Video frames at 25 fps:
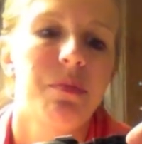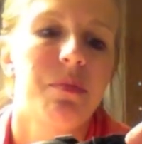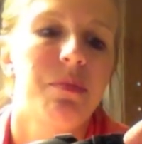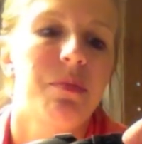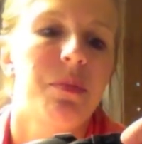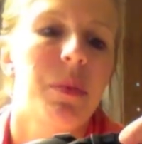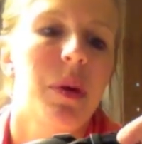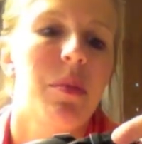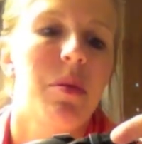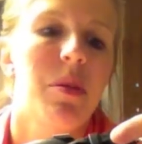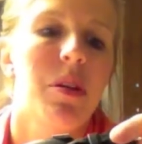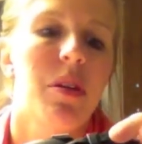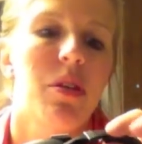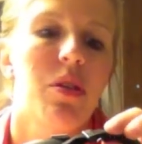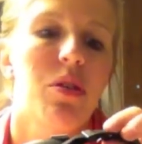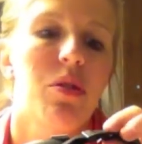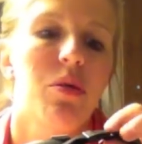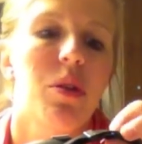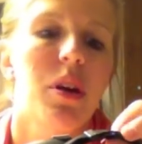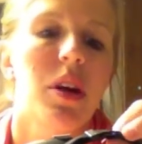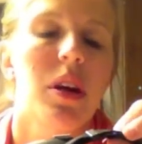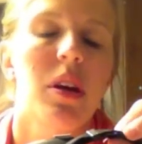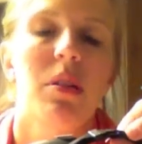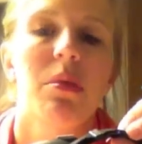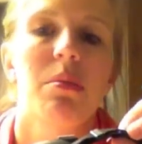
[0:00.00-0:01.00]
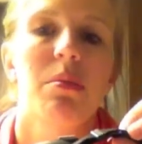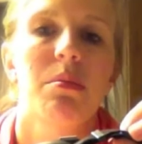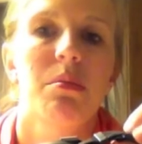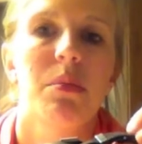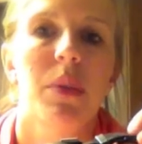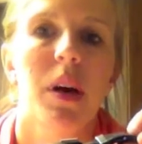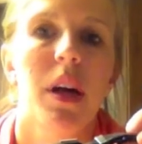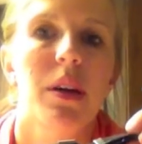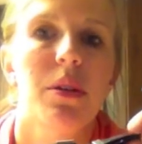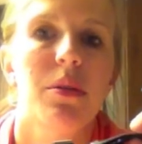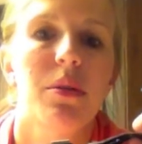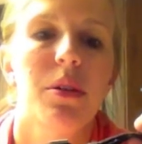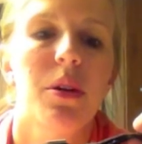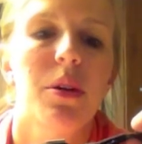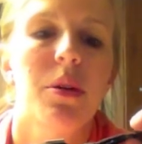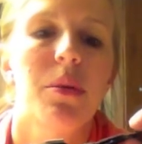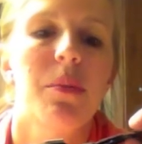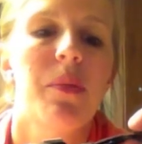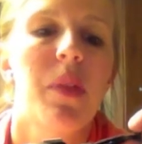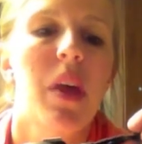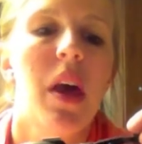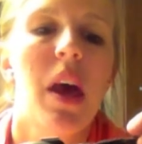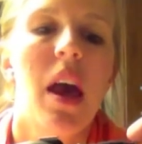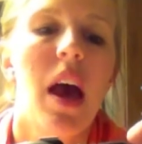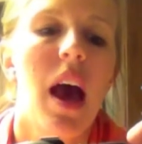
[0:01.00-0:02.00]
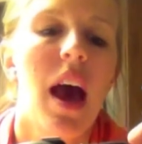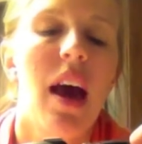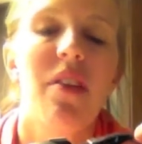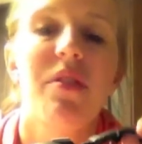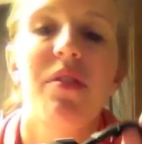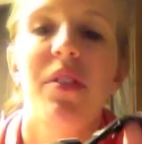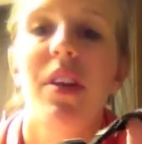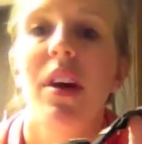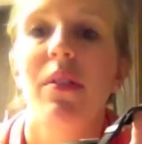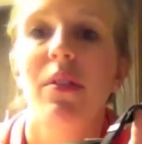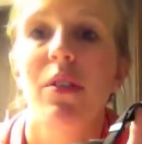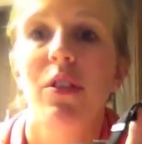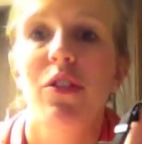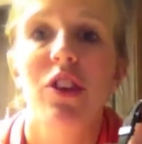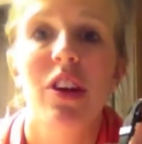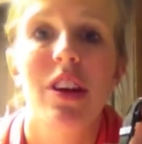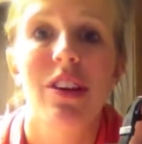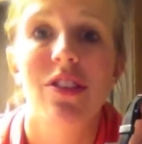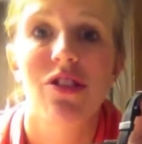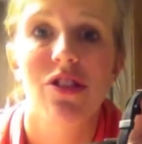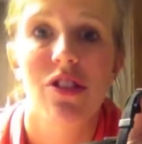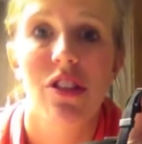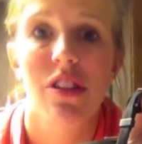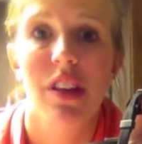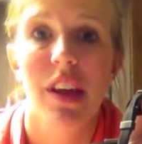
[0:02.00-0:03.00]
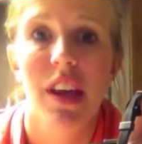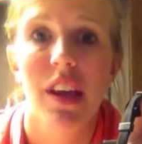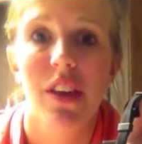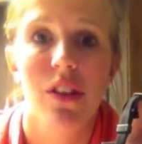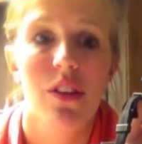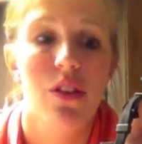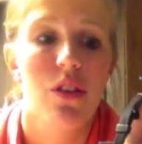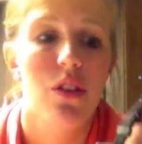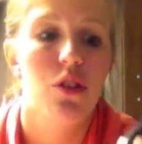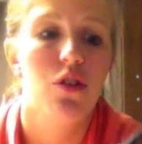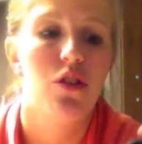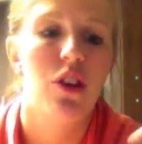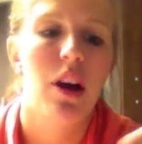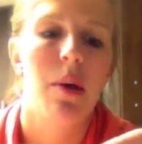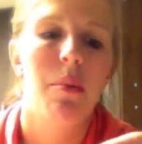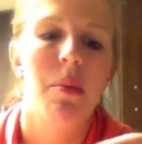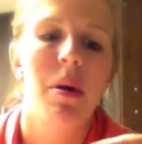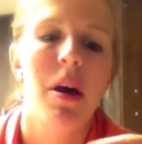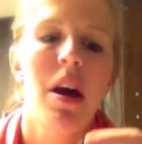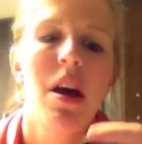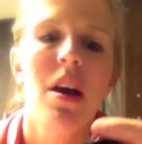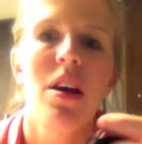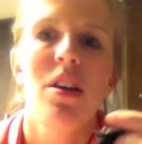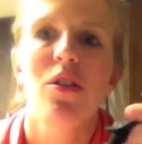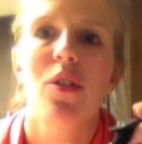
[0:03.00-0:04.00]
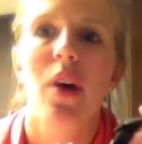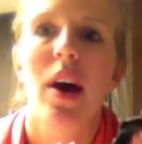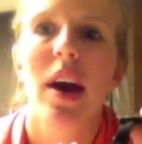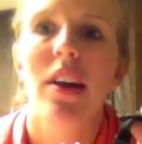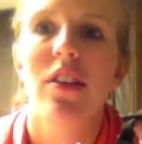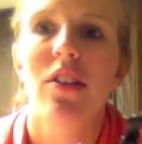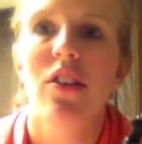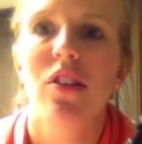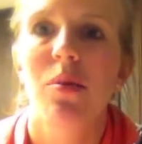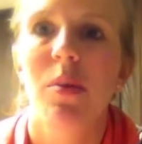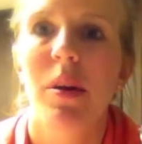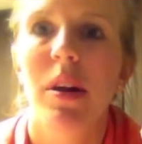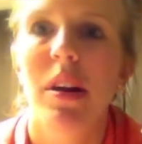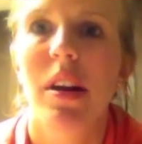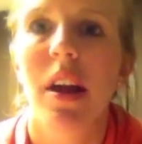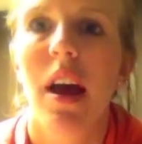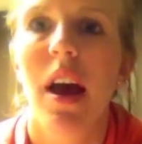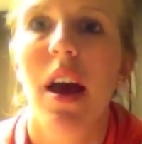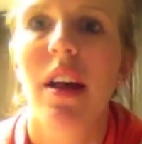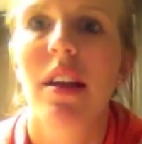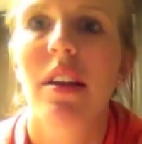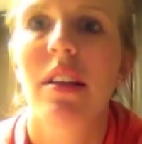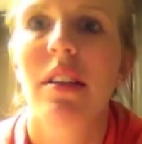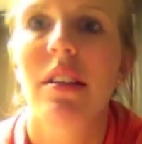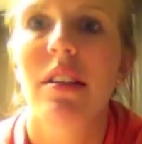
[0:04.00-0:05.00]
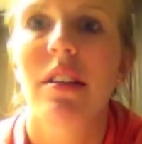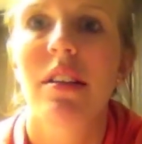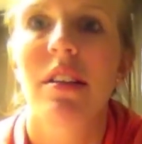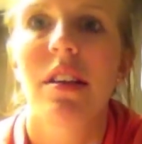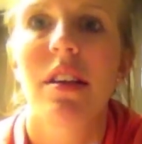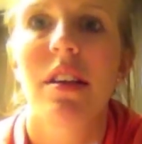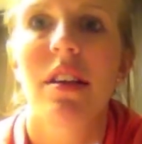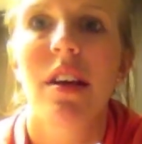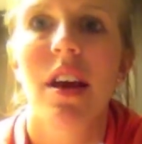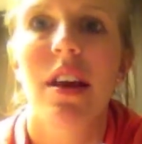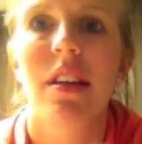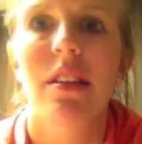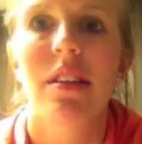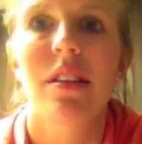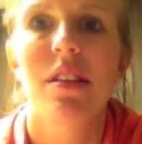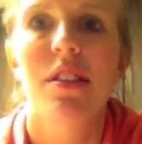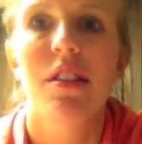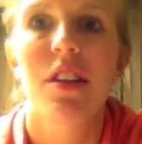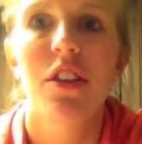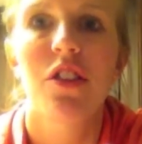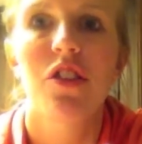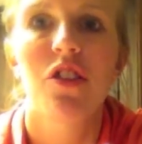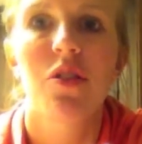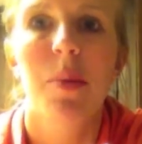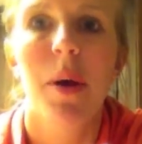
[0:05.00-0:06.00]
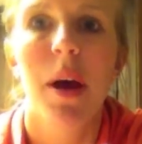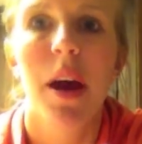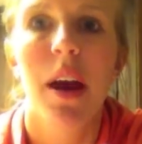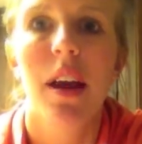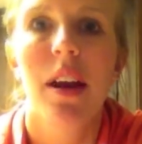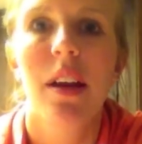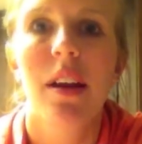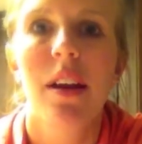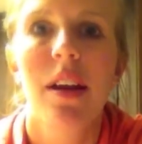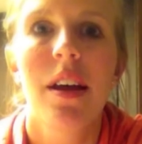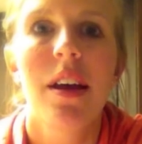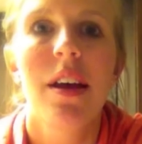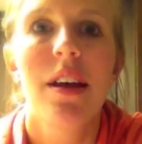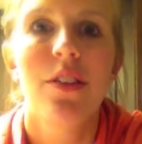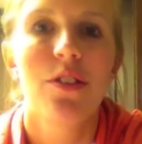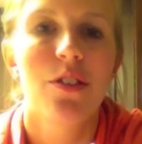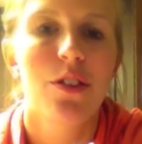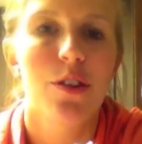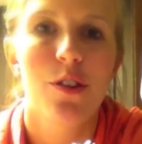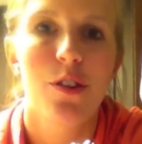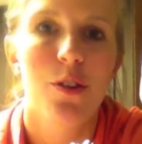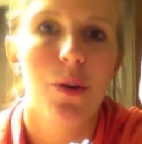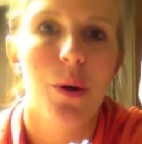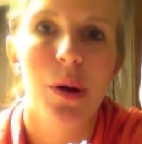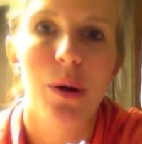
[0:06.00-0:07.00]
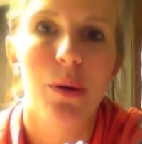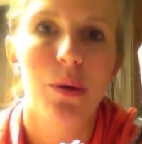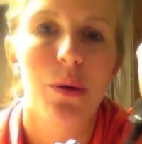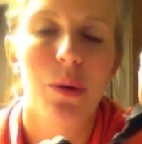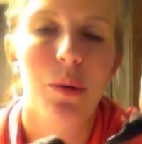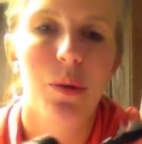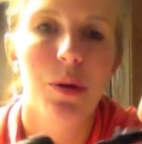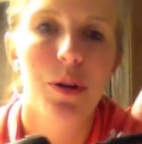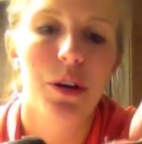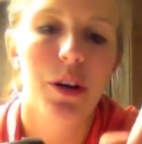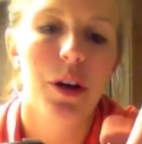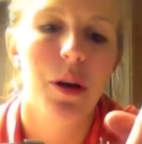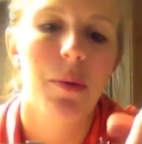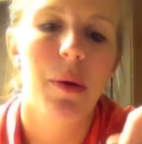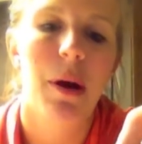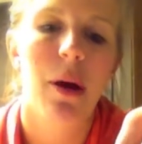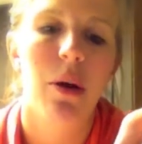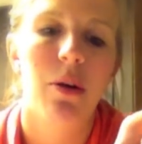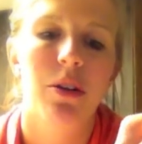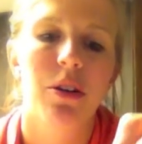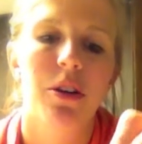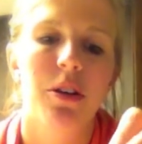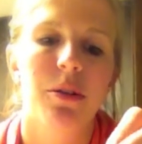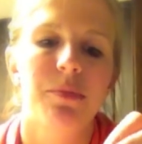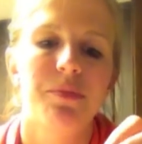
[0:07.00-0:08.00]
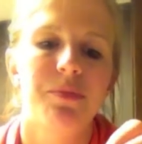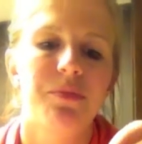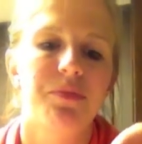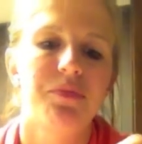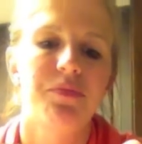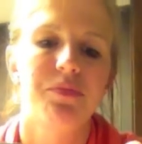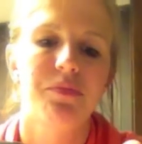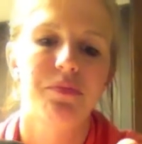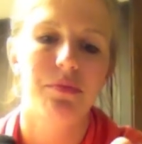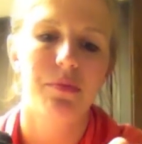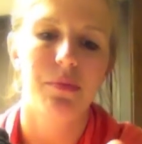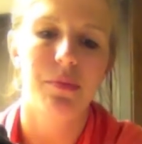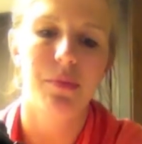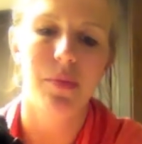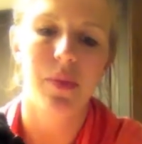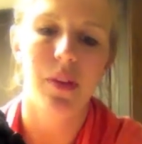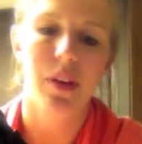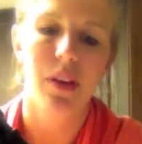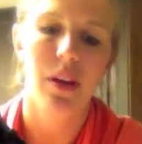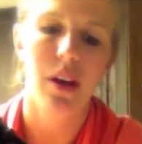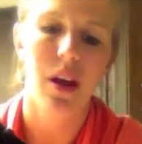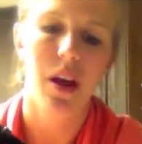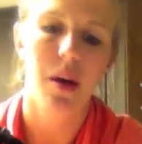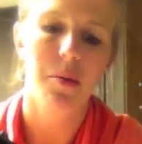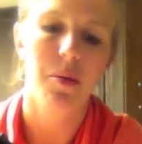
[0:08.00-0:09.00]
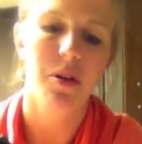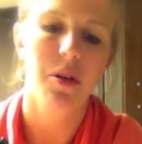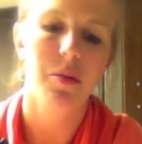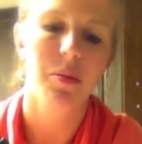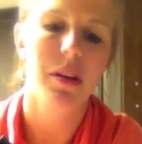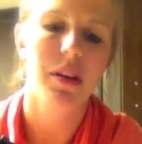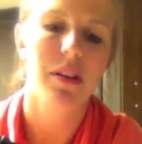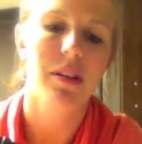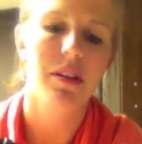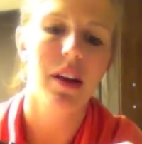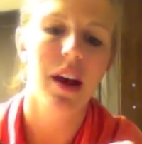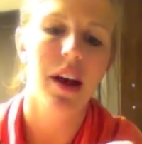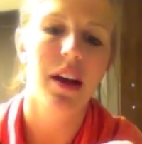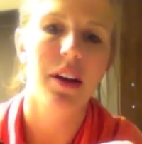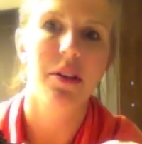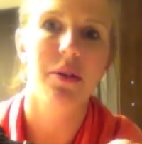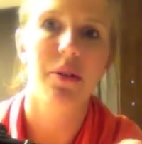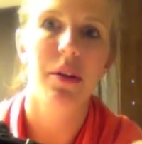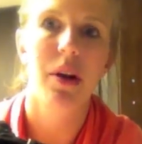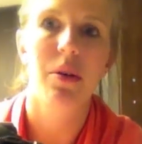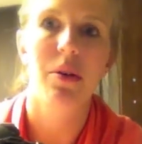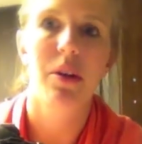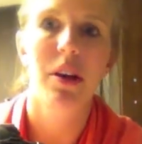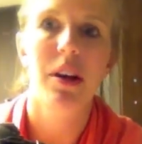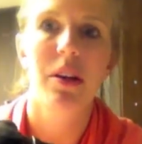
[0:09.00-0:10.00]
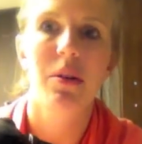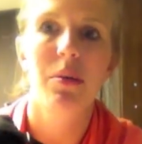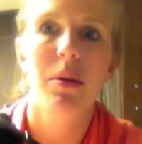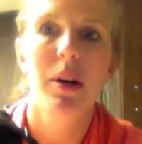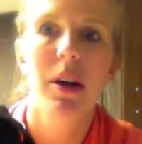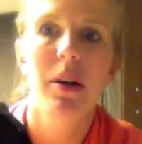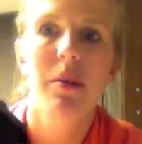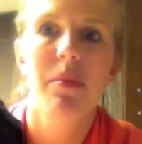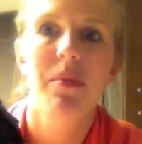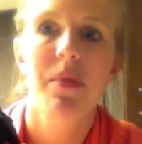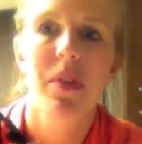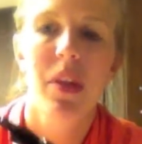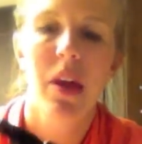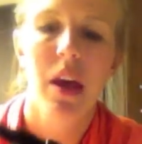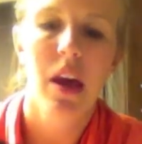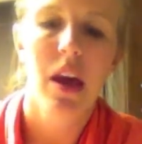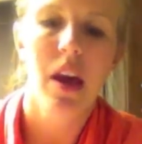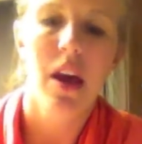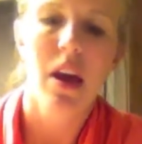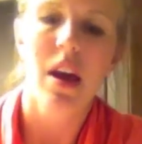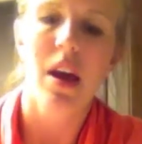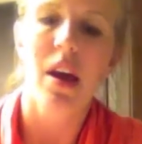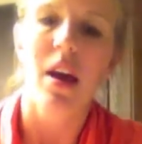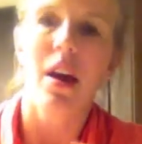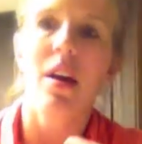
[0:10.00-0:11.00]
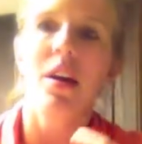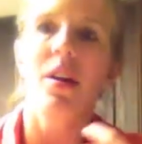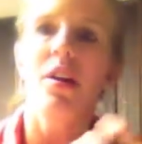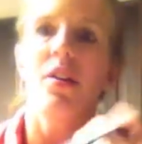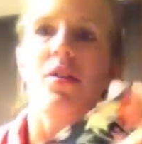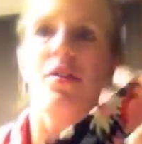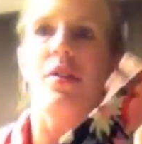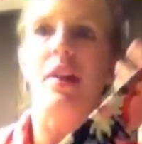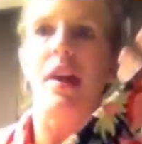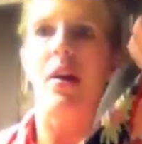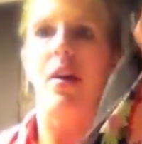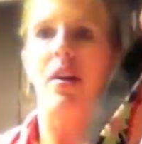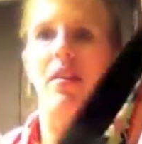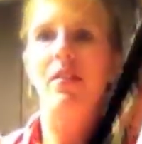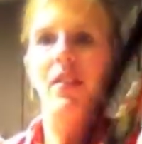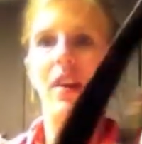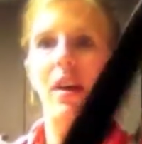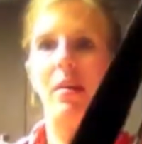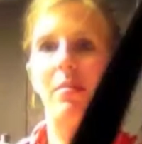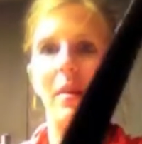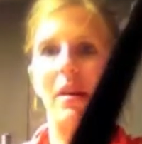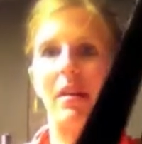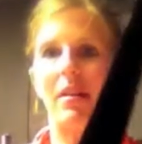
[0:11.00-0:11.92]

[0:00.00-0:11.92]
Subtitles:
maybe 3, I don't know, I've never changed the length of the strap. So I just went ahead and stitched mine just so I knew it wouldn't come out or be sliding around anywhere. So now I've got my